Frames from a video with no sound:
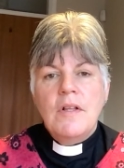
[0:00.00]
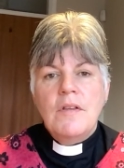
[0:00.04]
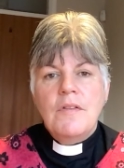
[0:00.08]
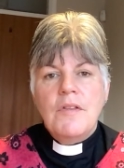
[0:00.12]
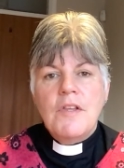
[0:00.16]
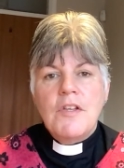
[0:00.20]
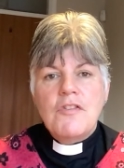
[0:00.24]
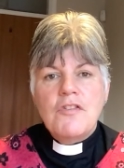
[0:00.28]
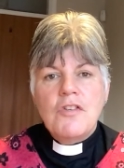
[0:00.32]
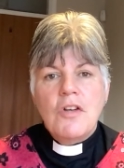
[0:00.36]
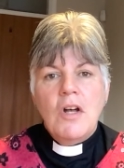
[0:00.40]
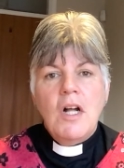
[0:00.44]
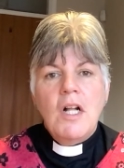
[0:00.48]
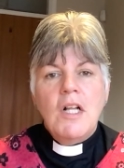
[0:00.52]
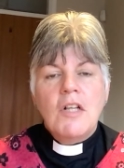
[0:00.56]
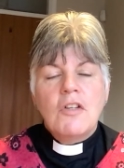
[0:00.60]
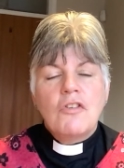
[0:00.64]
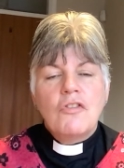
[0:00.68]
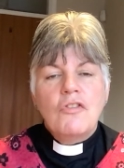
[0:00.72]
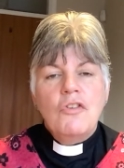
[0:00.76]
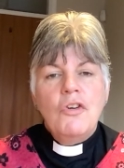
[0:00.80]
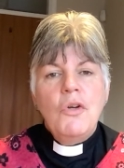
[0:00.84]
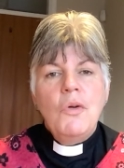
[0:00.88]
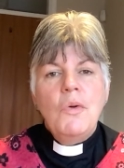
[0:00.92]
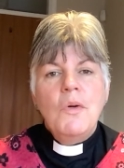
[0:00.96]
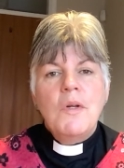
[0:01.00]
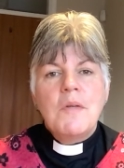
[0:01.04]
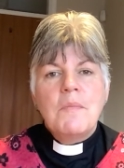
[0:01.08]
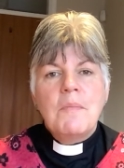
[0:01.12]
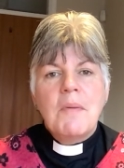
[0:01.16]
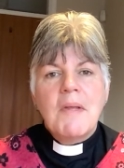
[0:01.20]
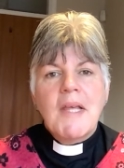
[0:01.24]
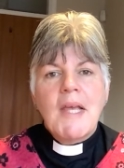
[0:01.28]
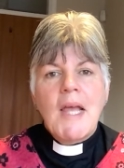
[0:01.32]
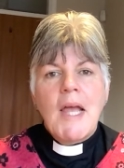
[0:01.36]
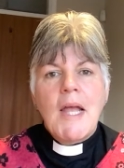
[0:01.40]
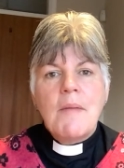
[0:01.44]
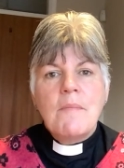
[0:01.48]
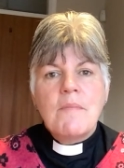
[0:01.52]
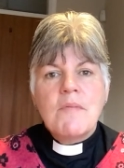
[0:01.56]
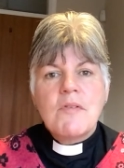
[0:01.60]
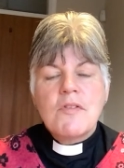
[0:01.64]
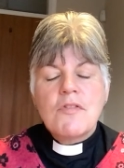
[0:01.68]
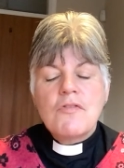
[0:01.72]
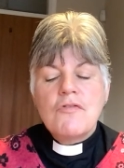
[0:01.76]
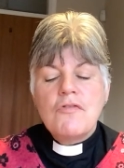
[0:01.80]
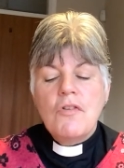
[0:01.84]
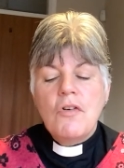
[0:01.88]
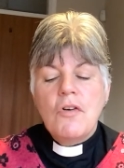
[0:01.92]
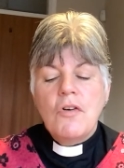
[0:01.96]
The child grew and became
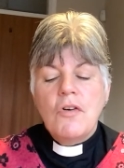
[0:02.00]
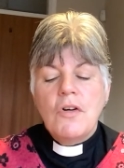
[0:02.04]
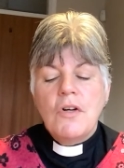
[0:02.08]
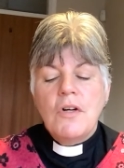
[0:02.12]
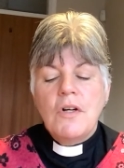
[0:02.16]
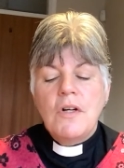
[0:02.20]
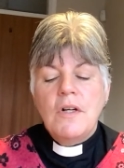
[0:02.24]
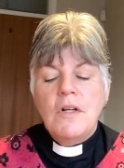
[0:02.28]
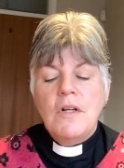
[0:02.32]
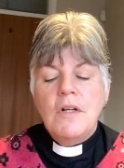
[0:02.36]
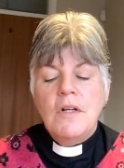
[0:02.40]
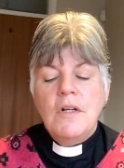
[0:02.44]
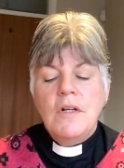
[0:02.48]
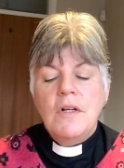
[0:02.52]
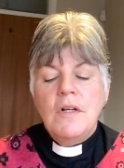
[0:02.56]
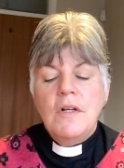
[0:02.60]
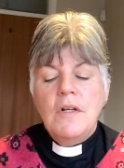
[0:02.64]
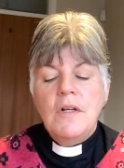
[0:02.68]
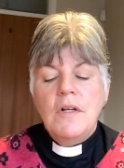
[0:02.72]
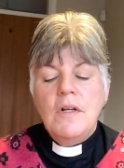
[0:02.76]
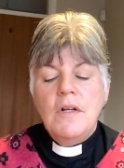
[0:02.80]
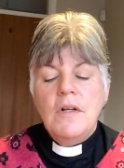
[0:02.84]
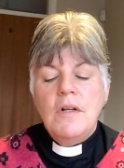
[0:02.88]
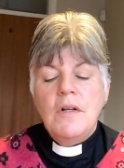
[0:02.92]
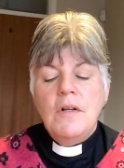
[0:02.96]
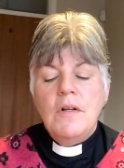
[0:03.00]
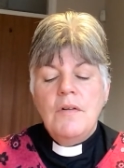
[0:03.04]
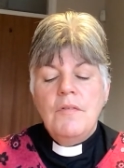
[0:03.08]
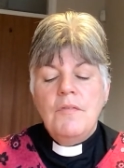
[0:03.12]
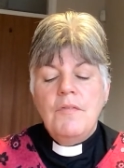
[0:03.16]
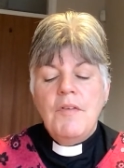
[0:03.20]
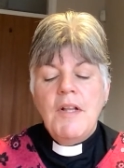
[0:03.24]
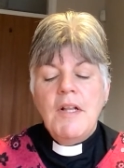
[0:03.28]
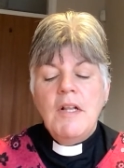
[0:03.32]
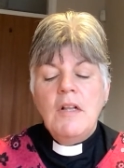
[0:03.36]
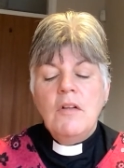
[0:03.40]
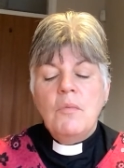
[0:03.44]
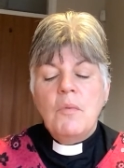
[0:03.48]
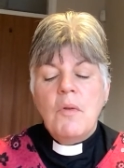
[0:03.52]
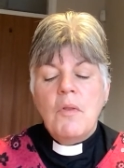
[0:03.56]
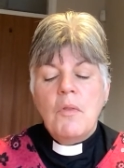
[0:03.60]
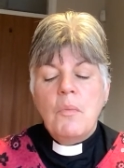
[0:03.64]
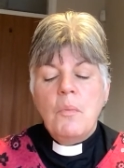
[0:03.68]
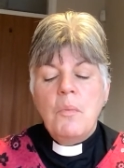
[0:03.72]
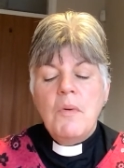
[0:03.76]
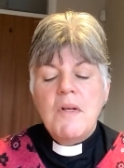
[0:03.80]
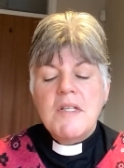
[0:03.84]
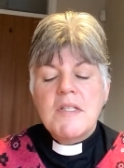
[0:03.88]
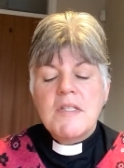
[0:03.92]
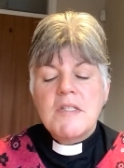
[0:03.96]
strong, filled
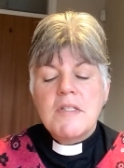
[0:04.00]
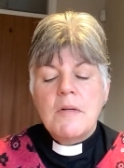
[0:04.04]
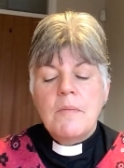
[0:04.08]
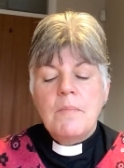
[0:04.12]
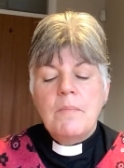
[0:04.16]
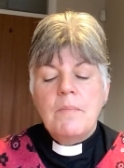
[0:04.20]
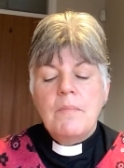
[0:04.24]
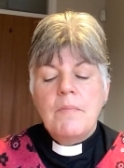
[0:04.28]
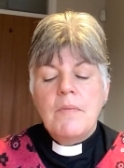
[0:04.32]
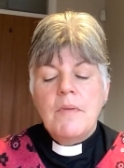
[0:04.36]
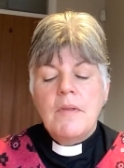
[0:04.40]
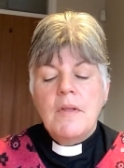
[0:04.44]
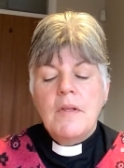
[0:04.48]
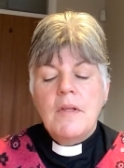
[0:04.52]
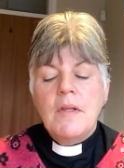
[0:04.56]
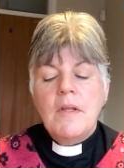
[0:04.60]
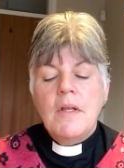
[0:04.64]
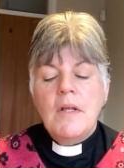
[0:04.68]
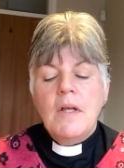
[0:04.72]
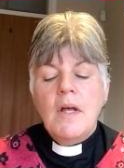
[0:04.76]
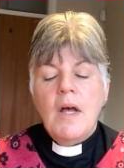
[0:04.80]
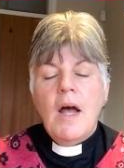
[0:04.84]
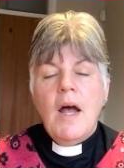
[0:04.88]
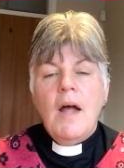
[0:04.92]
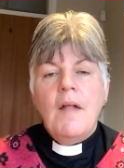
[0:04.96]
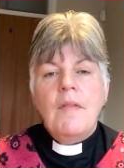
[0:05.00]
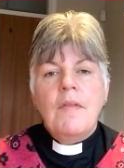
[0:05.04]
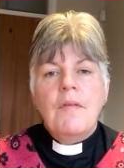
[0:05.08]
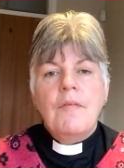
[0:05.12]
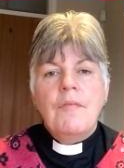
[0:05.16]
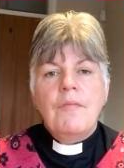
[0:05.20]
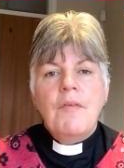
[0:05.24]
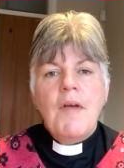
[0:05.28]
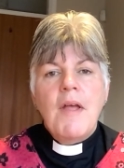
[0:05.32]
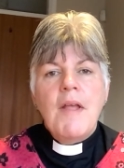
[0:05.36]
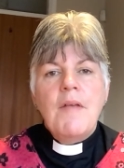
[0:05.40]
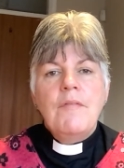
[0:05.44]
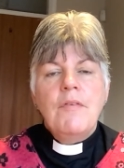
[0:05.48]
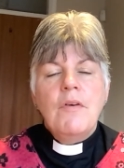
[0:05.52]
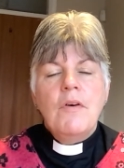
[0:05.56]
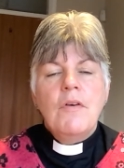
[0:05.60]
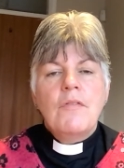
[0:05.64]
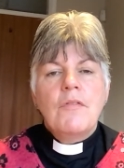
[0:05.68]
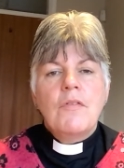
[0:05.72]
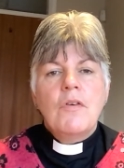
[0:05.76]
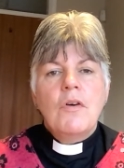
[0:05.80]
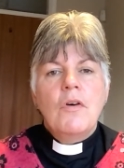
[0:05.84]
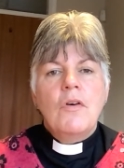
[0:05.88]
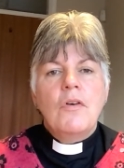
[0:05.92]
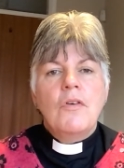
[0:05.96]
with wisdom, and the favour
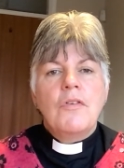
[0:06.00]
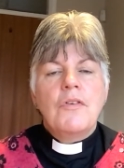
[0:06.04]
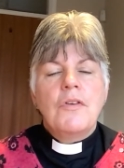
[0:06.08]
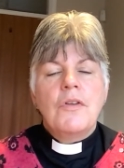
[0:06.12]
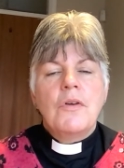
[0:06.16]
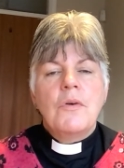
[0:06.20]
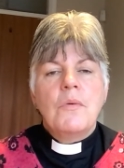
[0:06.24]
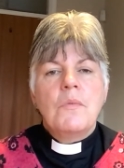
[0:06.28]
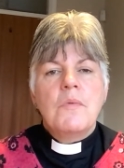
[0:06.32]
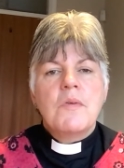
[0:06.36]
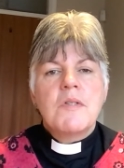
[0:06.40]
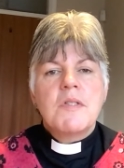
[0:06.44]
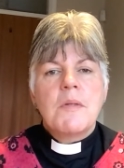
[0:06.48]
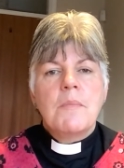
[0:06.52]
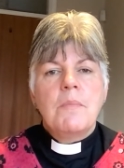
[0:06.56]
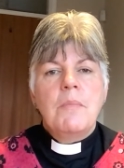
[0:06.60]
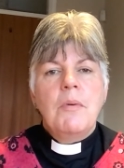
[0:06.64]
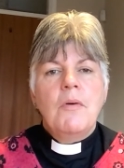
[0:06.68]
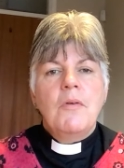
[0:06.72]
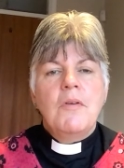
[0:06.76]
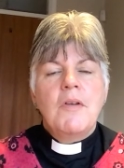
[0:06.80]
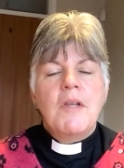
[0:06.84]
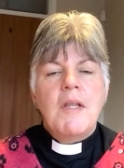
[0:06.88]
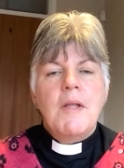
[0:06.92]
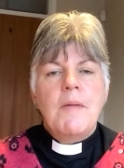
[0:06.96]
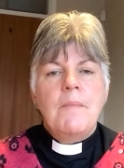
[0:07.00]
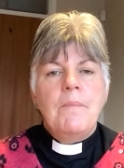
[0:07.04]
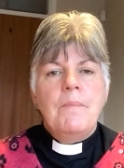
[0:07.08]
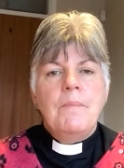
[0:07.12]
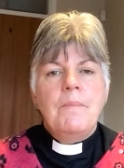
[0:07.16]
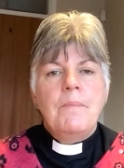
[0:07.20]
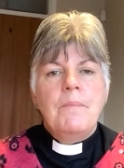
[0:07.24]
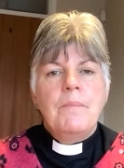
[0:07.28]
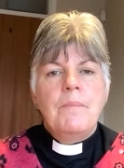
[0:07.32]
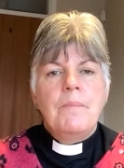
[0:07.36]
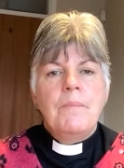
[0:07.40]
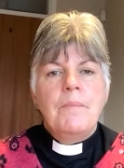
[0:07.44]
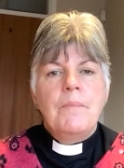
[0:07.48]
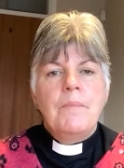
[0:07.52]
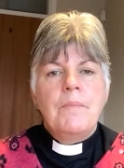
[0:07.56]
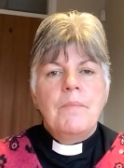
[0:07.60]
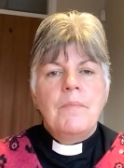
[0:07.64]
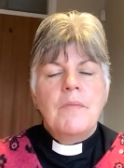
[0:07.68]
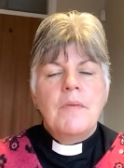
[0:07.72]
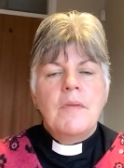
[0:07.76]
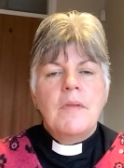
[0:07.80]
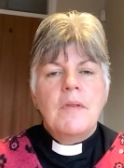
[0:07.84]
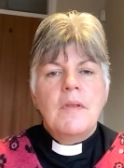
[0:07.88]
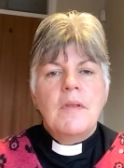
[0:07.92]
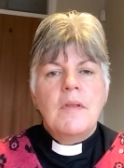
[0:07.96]
of God was upon him.
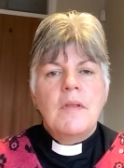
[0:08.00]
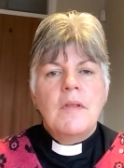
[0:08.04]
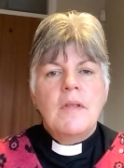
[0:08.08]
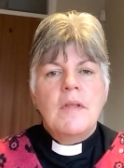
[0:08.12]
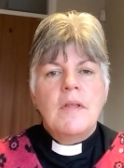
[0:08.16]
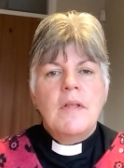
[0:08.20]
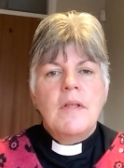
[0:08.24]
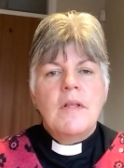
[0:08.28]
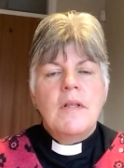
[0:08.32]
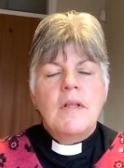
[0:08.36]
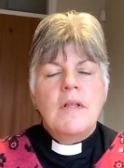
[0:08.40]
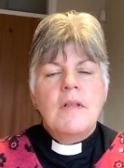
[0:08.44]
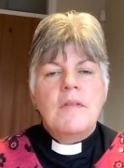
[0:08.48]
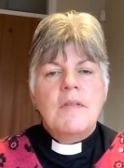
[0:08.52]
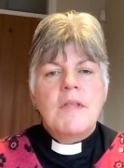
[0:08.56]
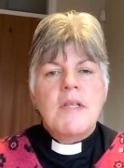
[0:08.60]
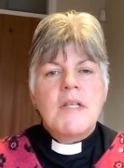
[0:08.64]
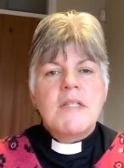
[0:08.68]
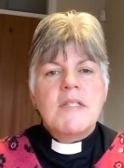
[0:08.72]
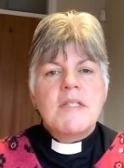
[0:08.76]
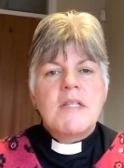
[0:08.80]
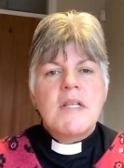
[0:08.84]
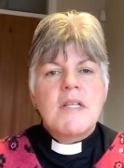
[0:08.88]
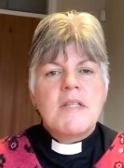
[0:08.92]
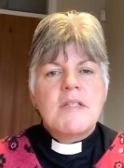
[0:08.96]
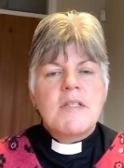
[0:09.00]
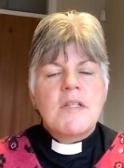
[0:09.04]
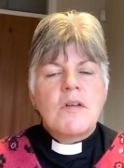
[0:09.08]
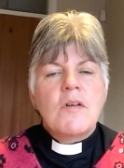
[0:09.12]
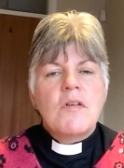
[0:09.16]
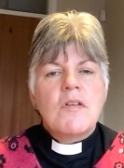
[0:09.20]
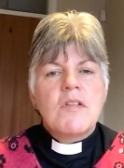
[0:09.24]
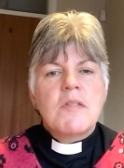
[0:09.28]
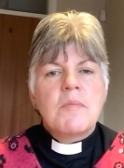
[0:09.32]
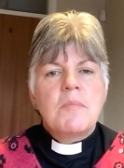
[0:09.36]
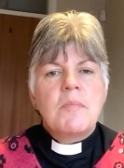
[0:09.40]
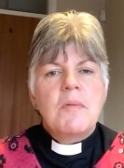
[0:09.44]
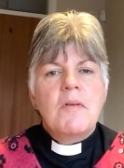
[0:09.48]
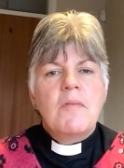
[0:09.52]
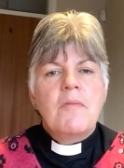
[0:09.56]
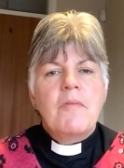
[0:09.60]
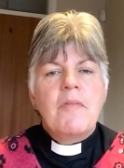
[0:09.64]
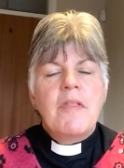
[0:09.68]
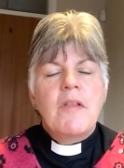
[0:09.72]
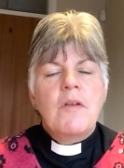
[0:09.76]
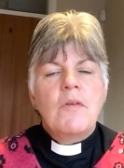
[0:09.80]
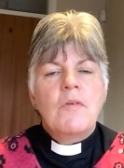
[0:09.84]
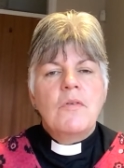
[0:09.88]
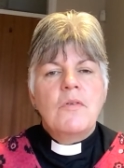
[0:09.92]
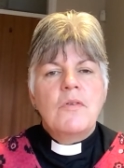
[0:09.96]
This is the gospel of
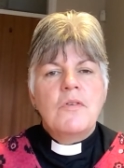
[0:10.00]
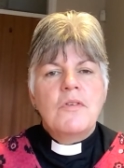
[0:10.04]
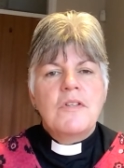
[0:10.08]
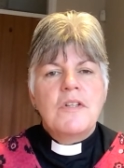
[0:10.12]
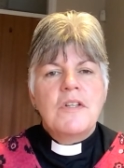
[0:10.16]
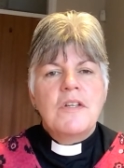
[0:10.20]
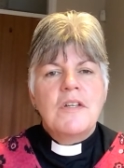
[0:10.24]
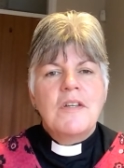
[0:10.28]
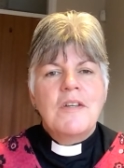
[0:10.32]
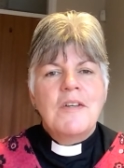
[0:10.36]
the Lord.